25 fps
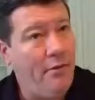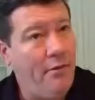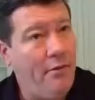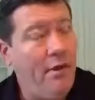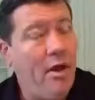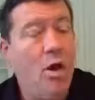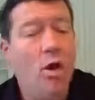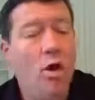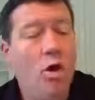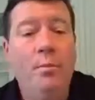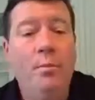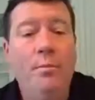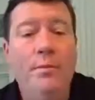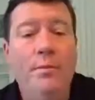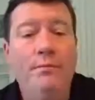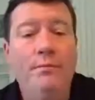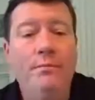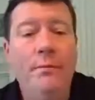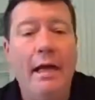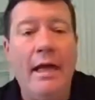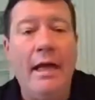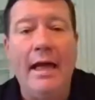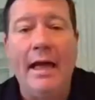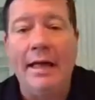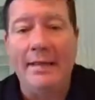in the open.
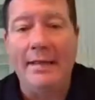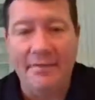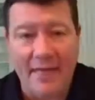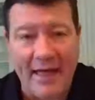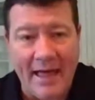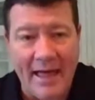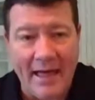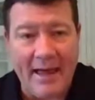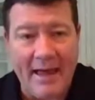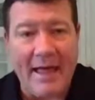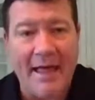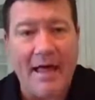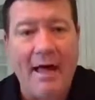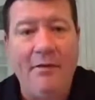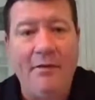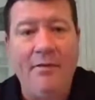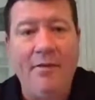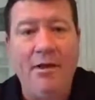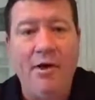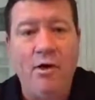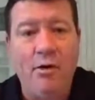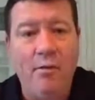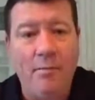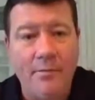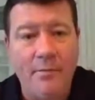That.
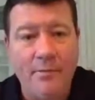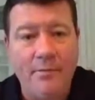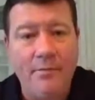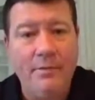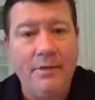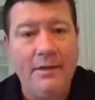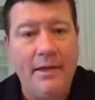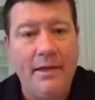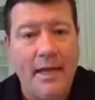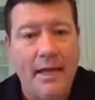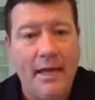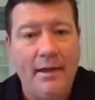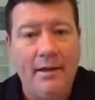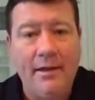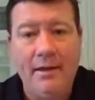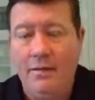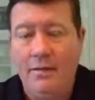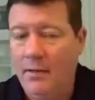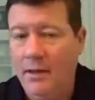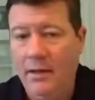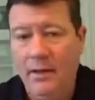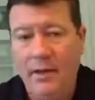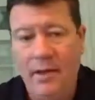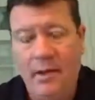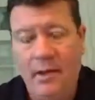Yeah, and
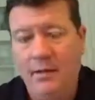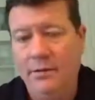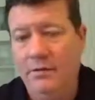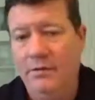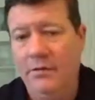they kind so